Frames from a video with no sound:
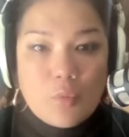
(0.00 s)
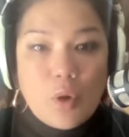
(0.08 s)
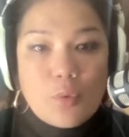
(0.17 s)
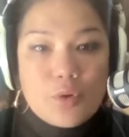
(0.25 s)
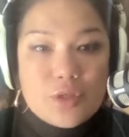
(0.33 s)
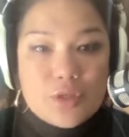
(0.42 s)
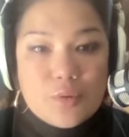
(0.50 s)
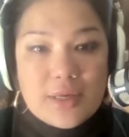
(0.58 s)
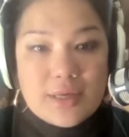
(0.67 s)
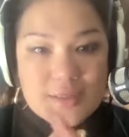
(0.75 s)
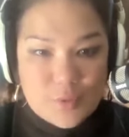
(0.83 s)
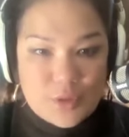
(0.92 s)
What we're
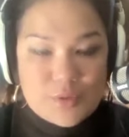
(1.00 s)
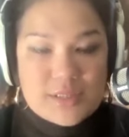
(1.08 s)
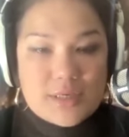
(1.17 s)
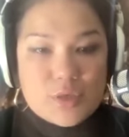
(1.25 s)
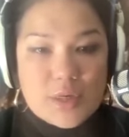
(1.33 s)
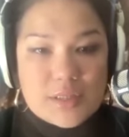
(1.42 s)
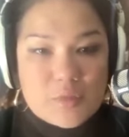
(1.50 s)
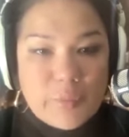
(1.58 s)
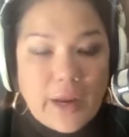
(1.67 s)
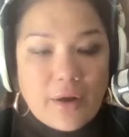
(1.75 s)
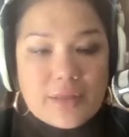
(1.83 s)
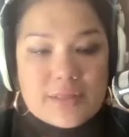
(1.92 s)
doing is when you say
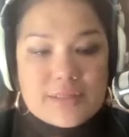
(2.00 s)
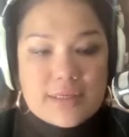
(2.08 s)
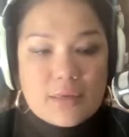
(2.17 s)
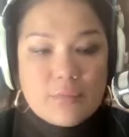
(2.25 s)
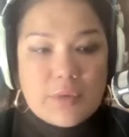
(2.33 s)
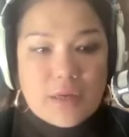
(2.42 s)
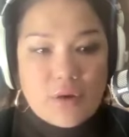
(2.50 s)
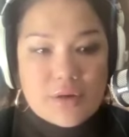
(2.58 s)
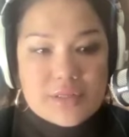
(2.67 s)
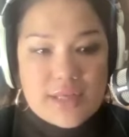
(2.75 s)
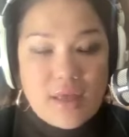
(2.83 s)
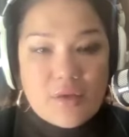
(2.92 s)
transparency and being
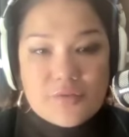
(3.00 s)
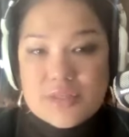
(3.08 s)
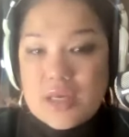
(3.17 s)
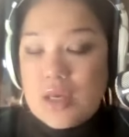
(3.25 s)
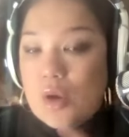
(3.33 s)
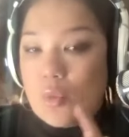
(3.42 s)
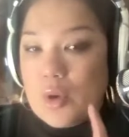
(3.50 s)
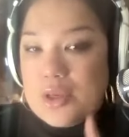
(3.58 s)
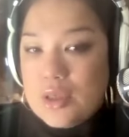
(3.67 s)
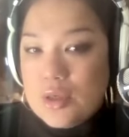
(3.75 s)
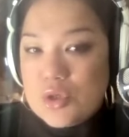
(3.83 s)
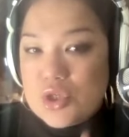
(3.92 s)
ourselves,
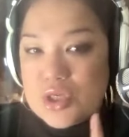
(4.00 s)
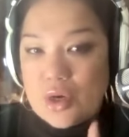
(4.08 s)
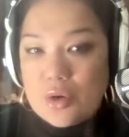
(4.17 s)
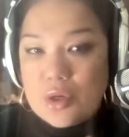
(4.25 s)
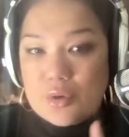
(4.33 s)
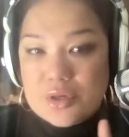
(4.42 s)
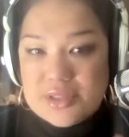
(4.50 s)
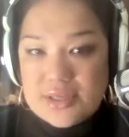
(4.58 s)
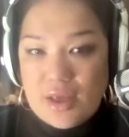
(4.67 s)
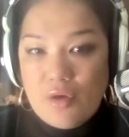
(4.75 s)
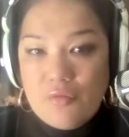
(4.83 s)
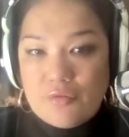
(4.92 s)
when you share
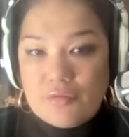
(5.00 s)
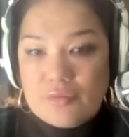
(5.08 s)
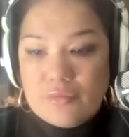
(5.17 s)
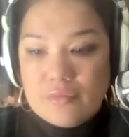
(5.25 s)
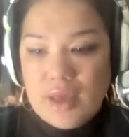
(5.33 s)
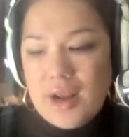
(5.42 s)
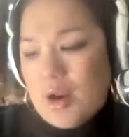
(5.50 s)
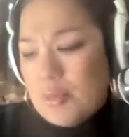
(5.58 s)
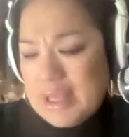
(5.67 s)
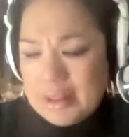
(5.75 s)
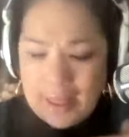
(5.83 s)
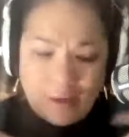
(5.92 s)
yourself, and I don't
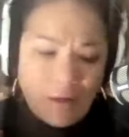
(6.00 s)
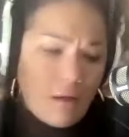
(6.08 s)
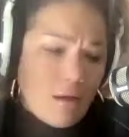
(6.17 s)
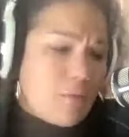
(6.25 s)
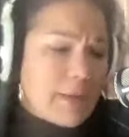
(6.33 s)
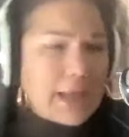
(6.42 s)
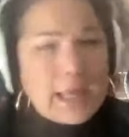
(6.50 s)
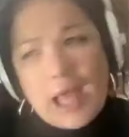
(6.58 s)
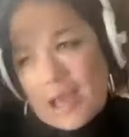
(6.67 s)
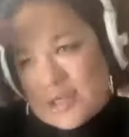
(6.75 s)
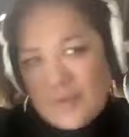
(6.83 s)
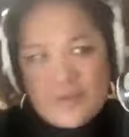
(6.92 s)
mean like, oh my
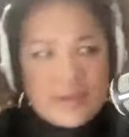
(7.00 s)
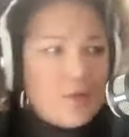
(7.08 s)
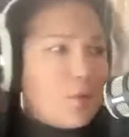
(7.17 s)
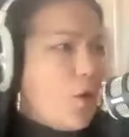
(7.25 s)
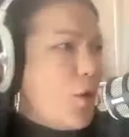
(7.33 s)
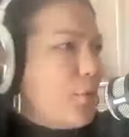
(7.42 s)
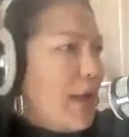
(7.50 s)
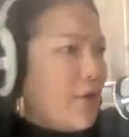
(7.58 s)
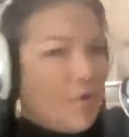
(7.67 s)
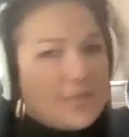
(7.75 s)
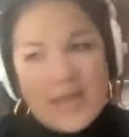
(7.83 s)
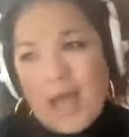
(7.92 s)
gosh, every, you know, going around
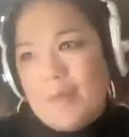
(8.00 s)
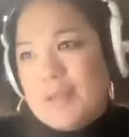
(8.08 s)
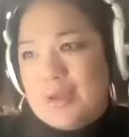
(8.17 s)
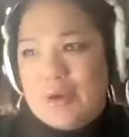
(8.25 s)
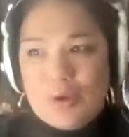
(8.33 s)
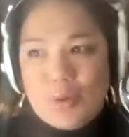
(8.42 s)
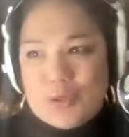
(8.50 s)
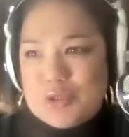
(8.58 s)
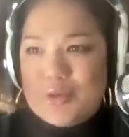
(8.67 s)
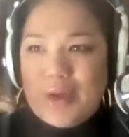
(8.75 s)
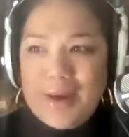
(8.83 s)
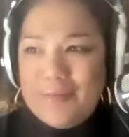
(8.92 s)
all the time like you don't know what you're
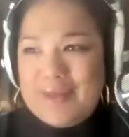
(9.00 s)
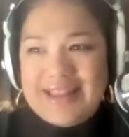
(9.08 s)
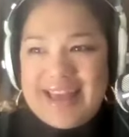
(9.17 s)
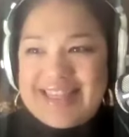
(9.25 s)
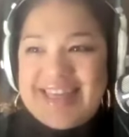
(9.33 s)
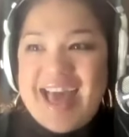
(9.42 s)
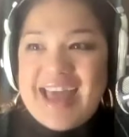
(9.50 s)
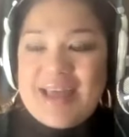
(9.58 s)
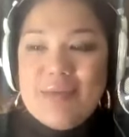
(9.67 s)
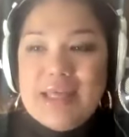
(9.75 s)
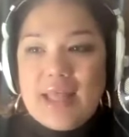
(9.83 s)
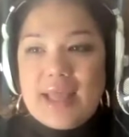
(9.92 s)
doing. I don't mean like that.
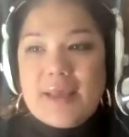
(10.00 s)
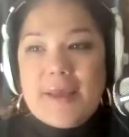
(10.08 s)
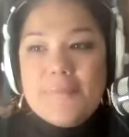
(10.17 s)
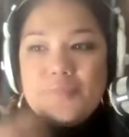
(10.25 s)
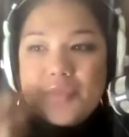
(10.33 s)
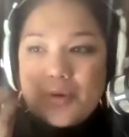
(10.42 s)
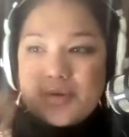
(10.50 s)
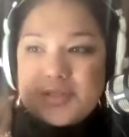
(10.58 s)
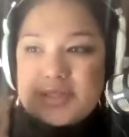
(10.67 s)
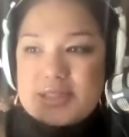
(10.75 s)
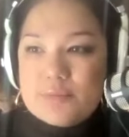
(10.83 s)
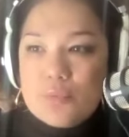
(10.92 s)
I mean like there's
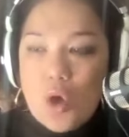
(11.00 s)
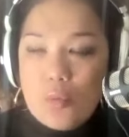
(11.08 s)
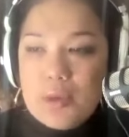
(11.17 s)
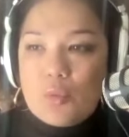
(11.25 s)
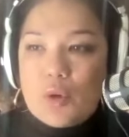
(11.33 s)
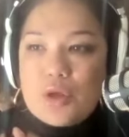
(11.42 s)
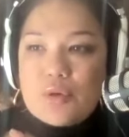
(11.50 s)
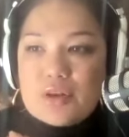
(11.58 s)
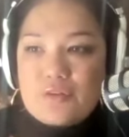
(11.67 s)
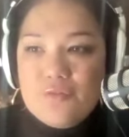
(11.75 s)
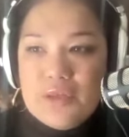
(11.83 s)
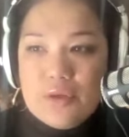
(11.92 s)
this moment where you
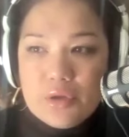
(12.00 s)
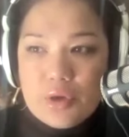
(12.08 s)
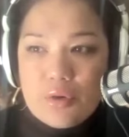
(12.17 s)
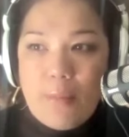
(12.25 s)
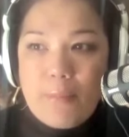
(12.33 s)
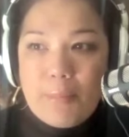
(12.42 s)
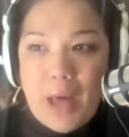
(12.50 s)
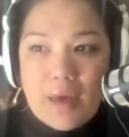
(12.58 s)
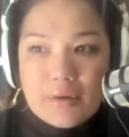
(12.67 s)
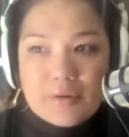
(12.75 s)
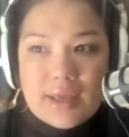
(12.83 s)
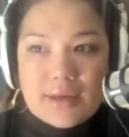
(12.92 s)
can feel you're a
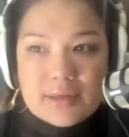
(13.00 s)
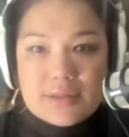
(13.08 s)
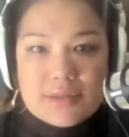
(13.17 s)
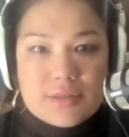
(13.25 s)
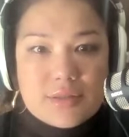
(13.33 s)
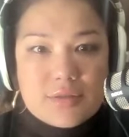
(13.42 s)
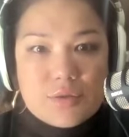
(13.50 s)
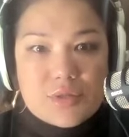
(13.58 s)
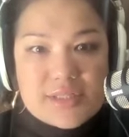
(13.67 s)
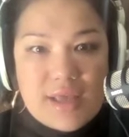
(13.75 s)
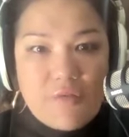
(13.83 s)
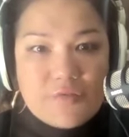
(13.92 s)
bottleneck to the,
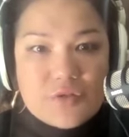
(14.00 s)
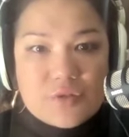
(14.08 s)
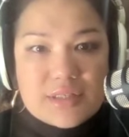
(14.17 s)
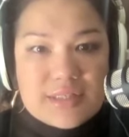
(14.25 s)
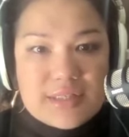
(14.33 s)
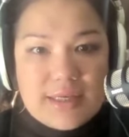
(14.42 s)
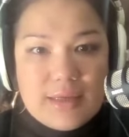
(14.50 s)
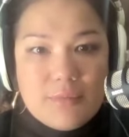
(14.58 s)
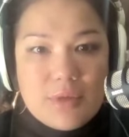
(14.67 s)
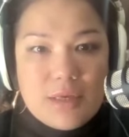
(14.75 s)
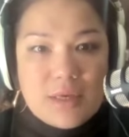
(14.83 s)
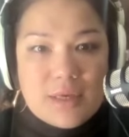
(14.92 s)
yourself, to the
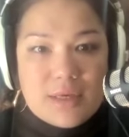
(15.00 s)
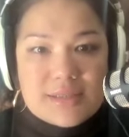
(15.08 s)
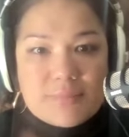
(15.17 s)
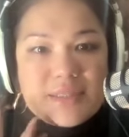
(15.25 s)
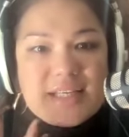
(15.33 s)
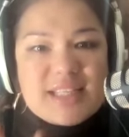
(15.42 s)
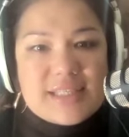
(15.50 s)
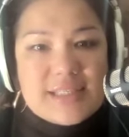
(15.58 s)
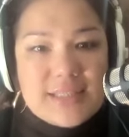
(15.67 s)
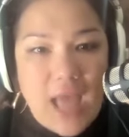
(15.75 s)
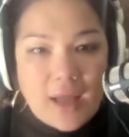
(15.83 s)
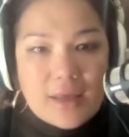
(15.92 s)
team, something
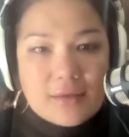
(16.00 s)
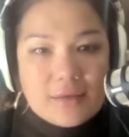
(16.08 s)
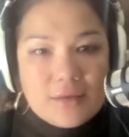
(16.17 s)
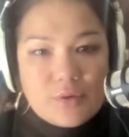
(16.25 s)
stuck.